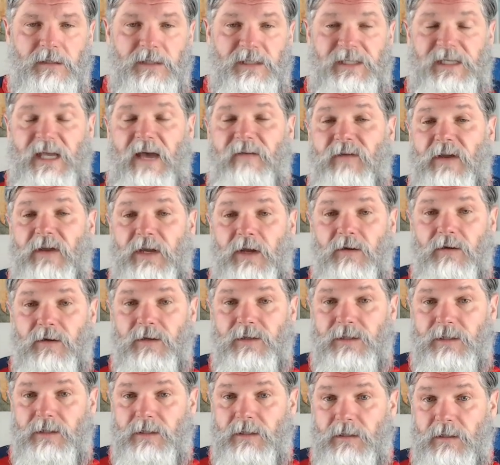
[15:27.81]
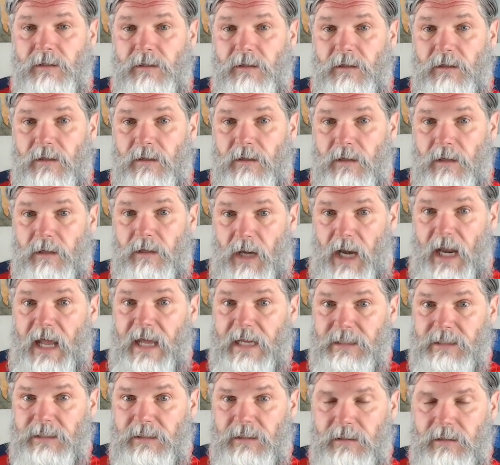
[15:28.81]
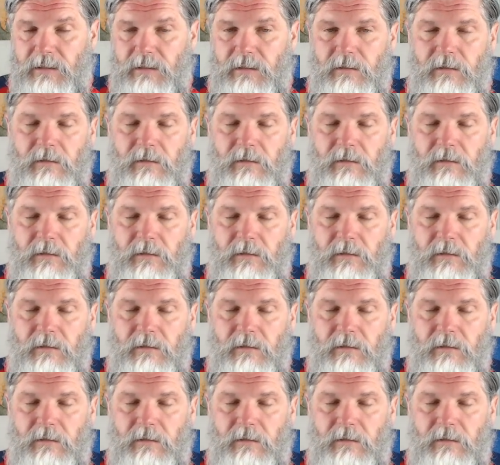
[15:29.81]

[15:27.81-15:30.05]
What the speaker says: 7 years late.